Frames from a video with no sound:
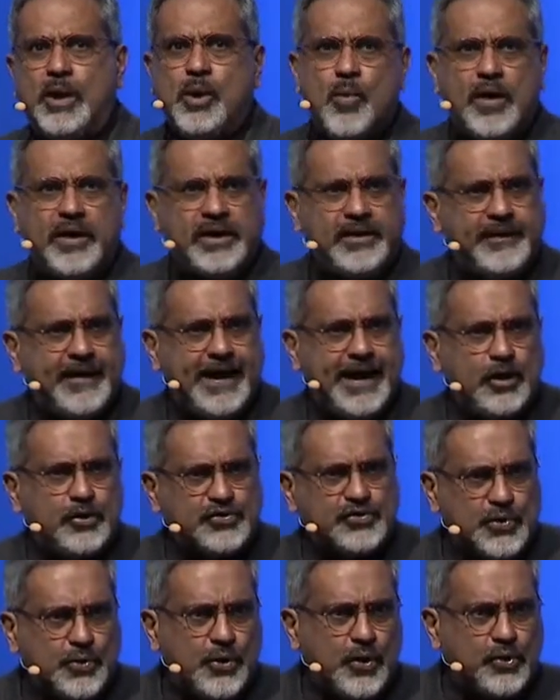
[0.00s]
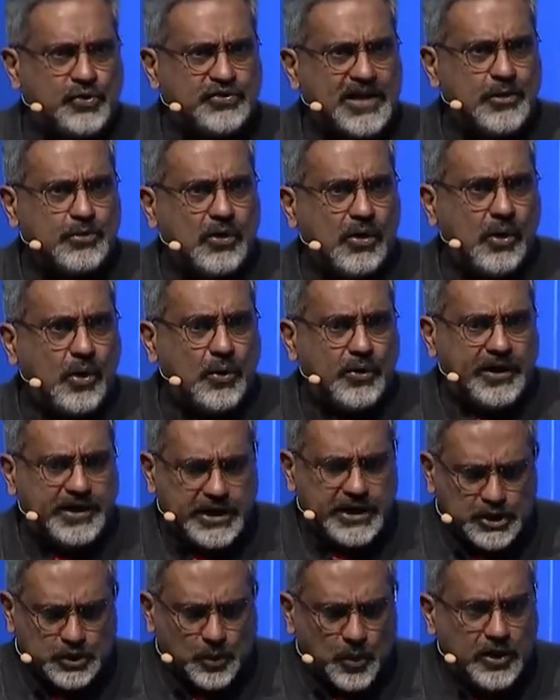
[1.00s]
one in the house who knows how to load a
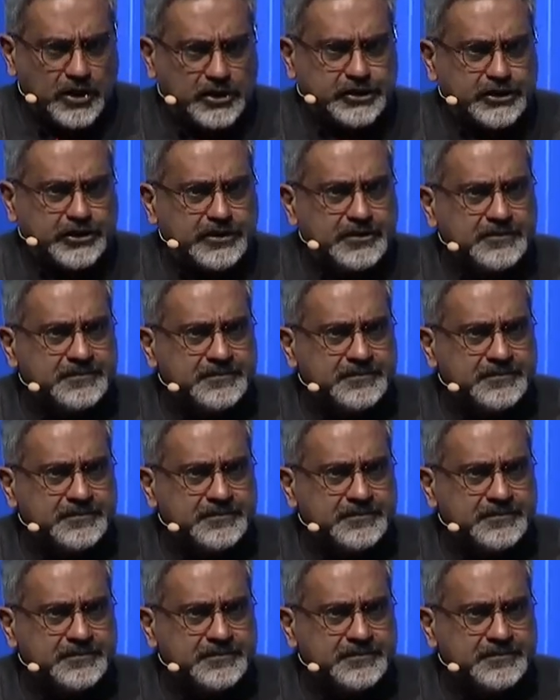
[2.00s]
dishwasher.